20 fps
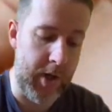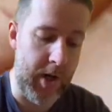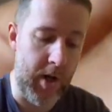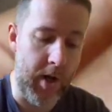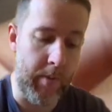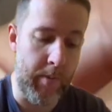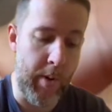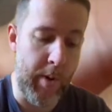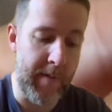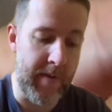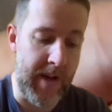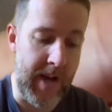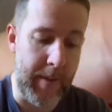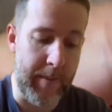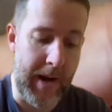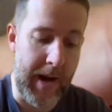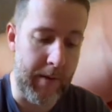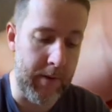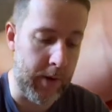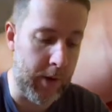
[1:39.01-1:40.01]
Moving it
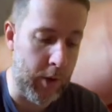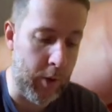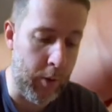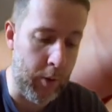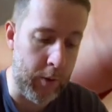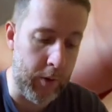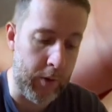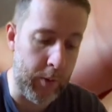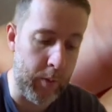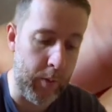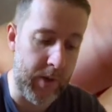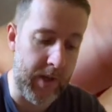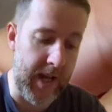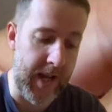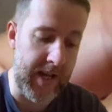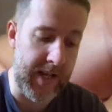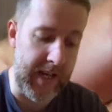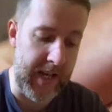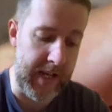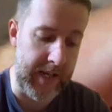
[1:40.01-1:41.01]
about the corners would
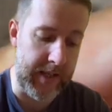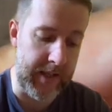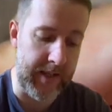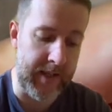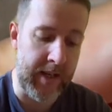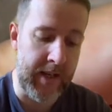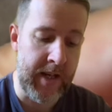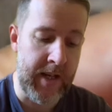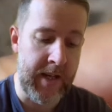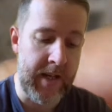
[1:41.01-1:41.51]
get dinged.